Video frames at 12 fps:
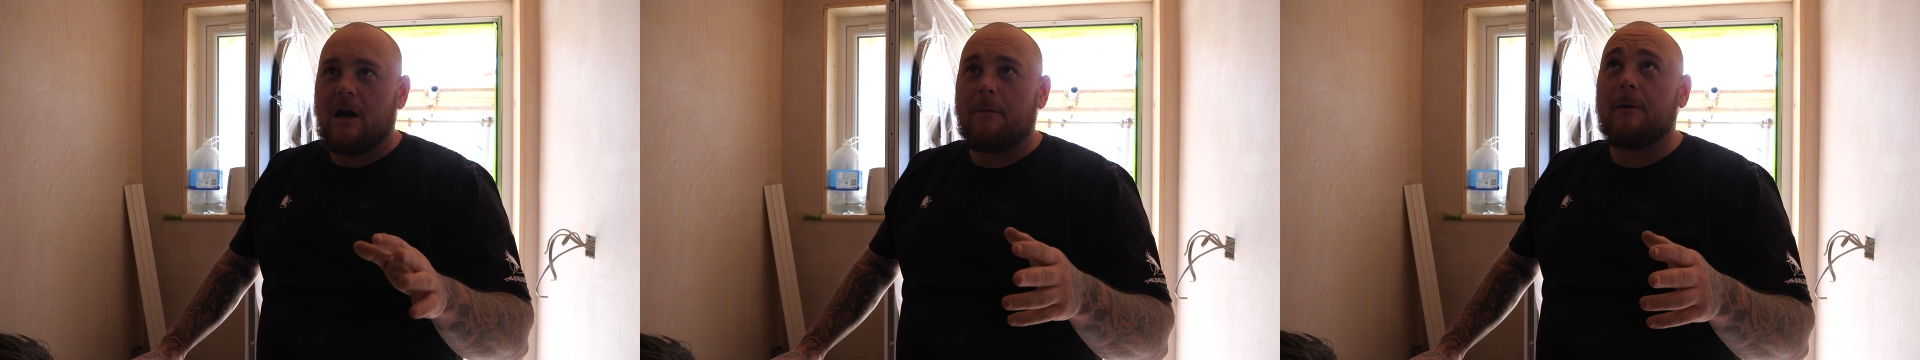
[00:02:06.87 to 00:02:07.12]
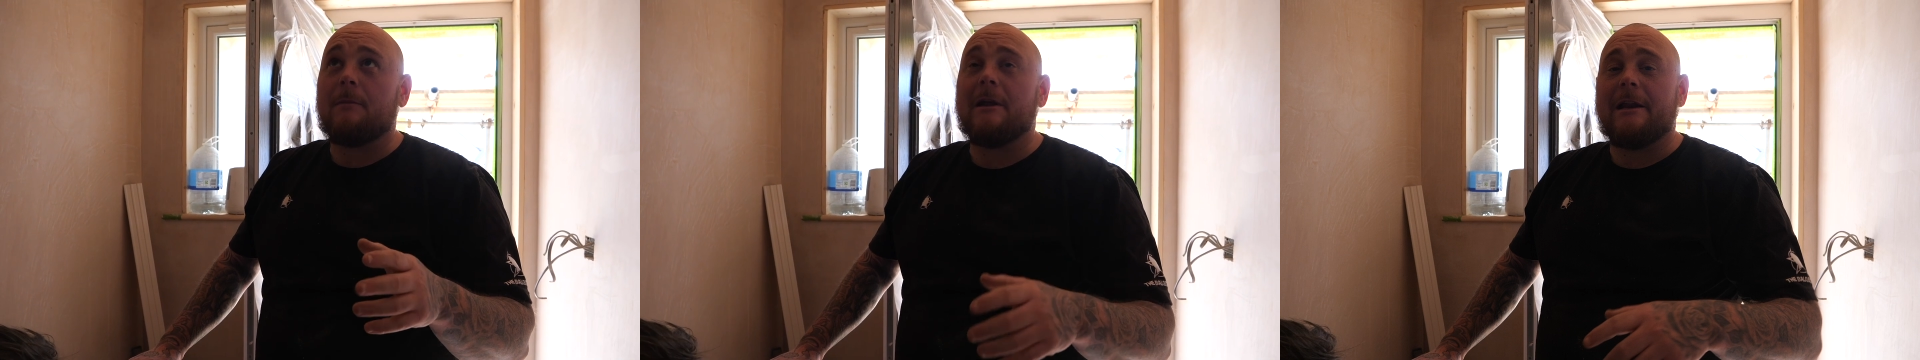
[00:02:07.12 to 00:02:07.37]

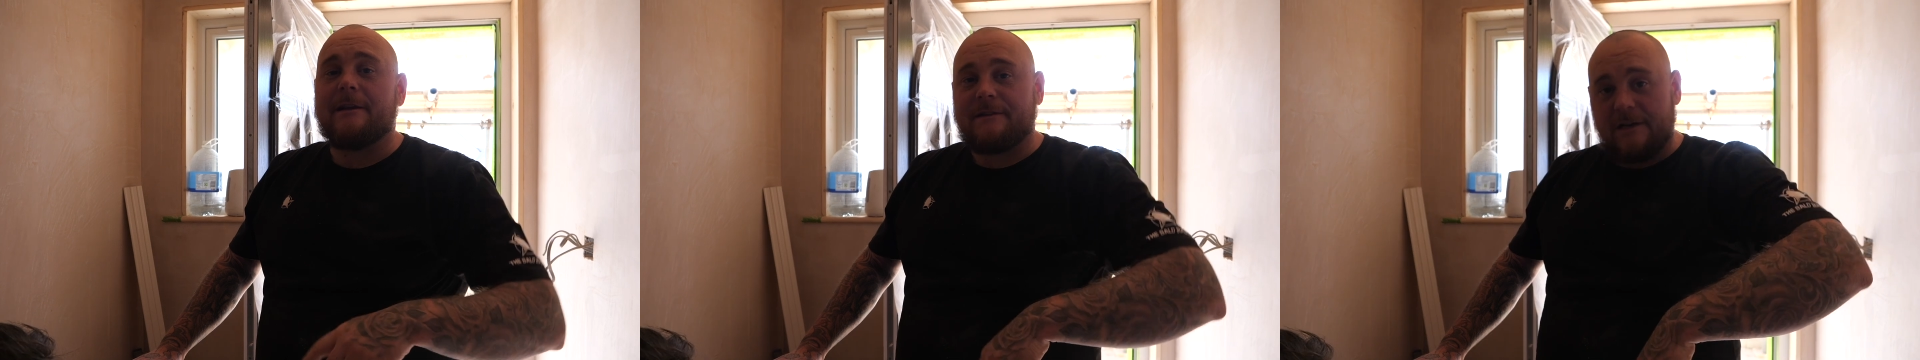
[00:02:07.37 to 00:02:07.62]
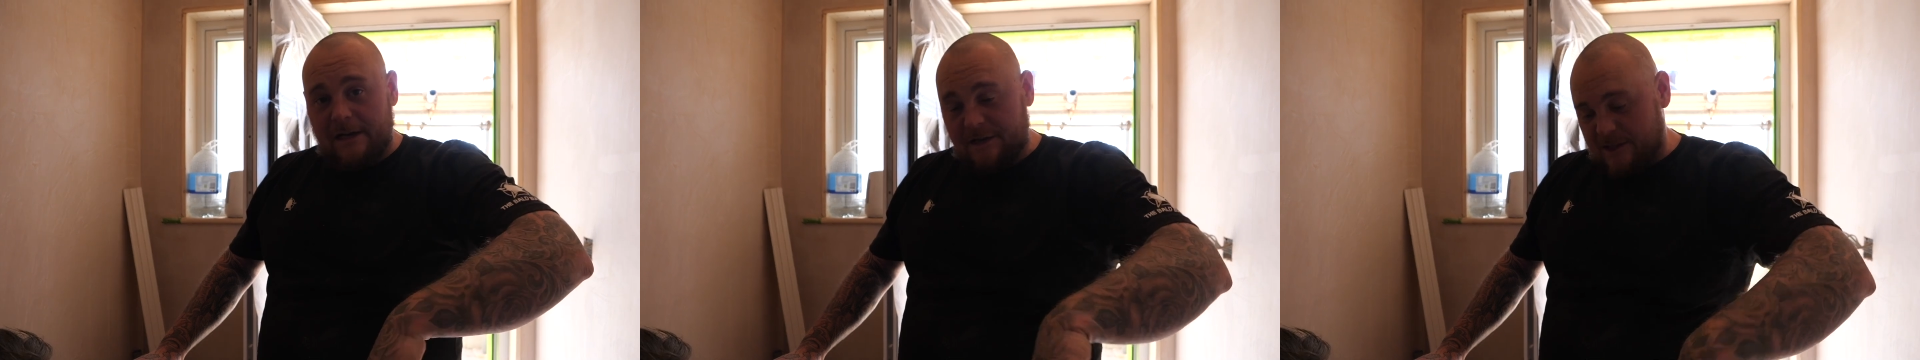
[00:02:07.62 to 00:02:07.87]
couple of
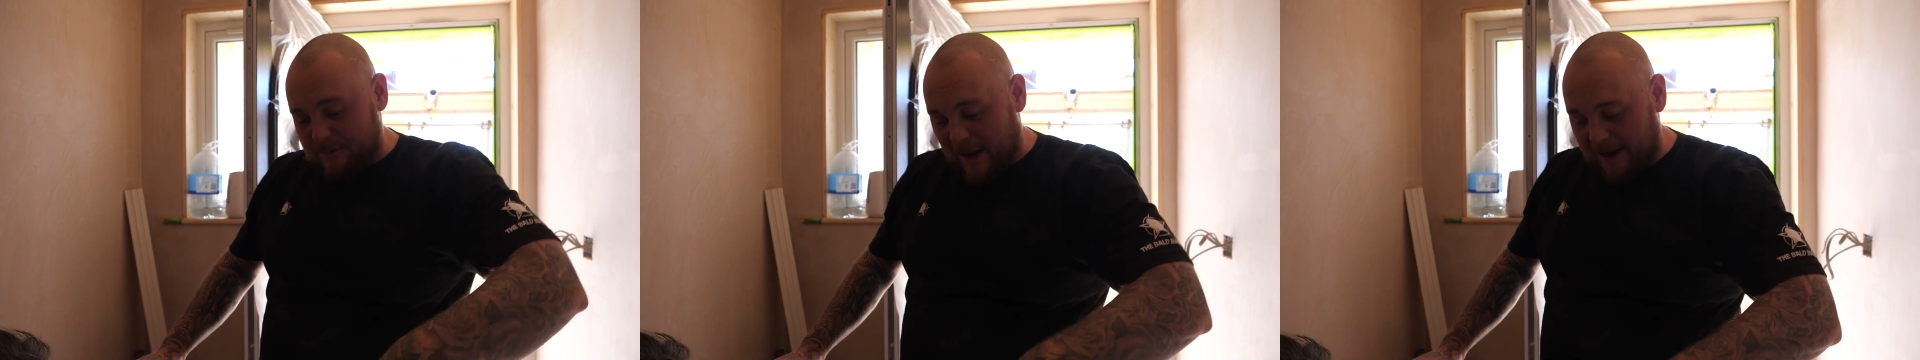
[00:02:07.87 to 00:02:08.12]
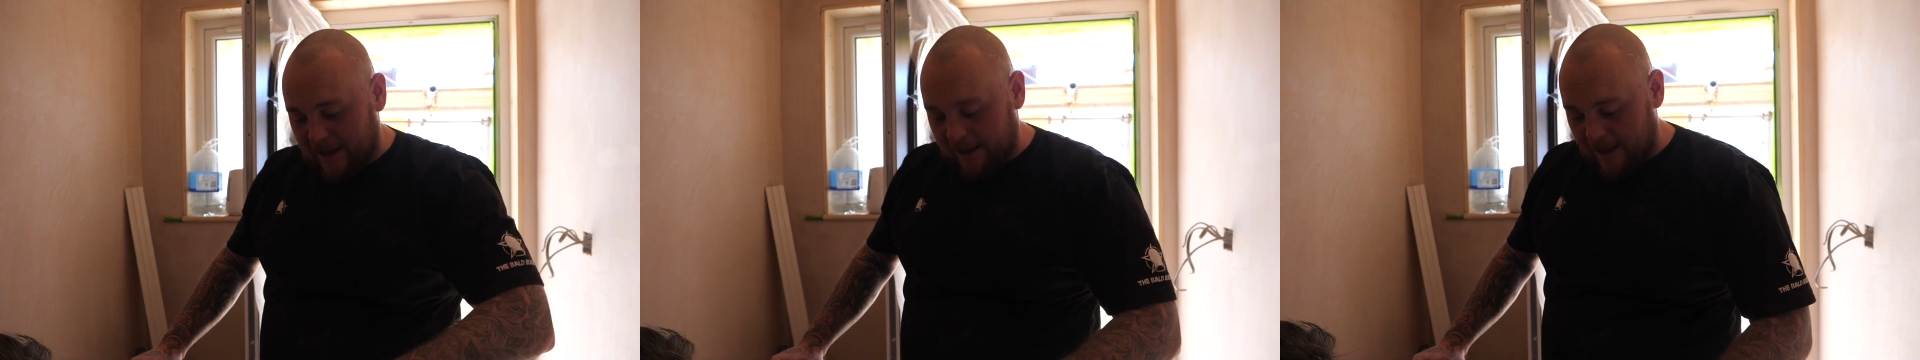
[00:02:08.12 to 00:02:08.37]
minutes and then
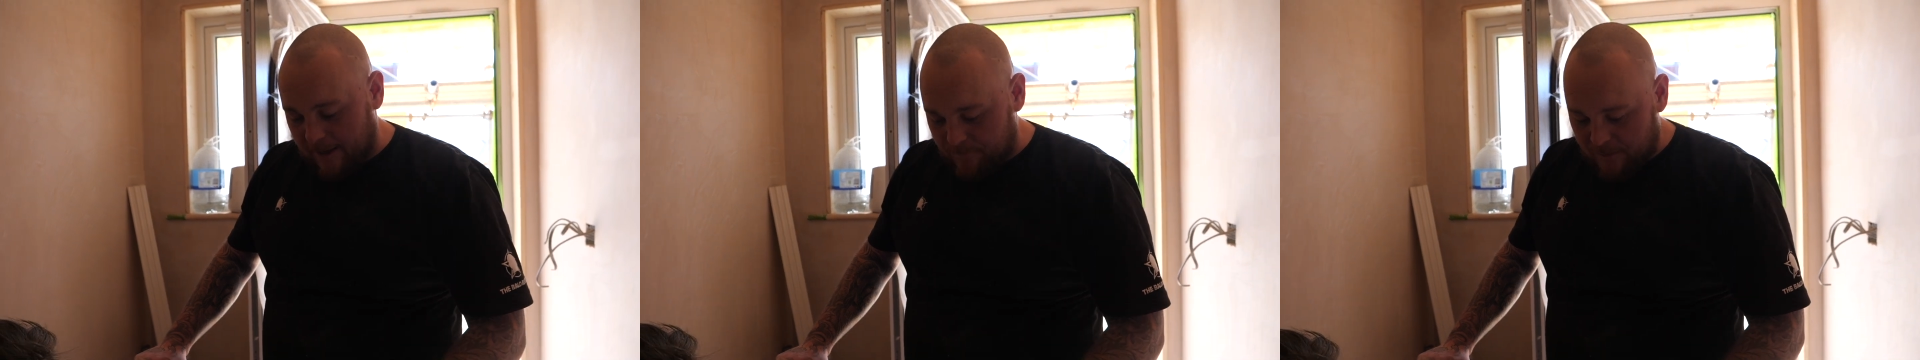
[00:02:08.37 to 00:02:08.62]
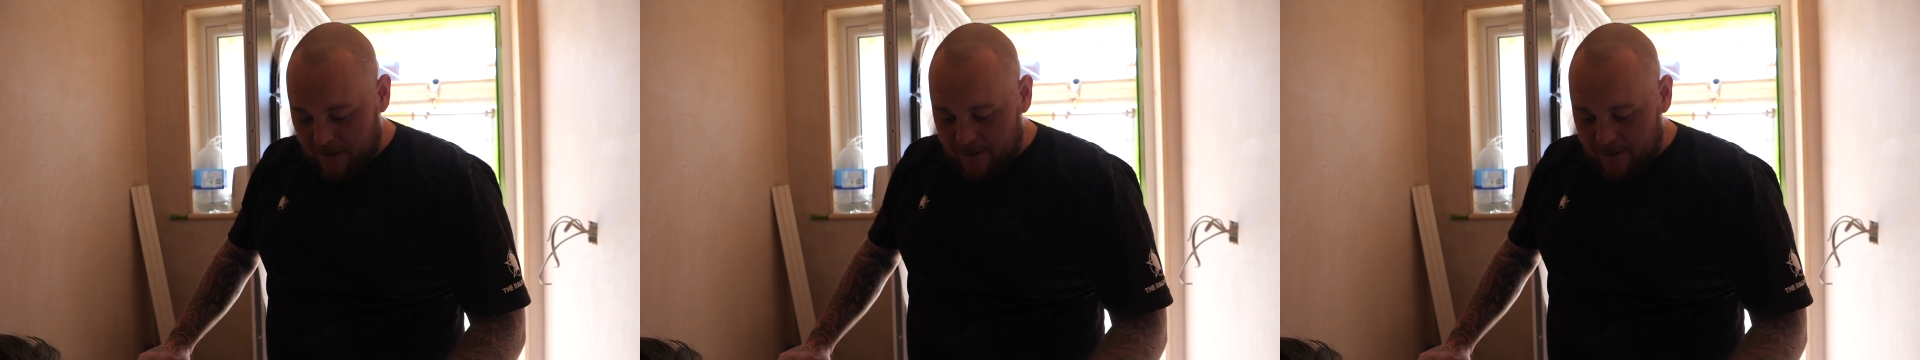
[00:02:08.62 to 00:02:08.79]
span it again.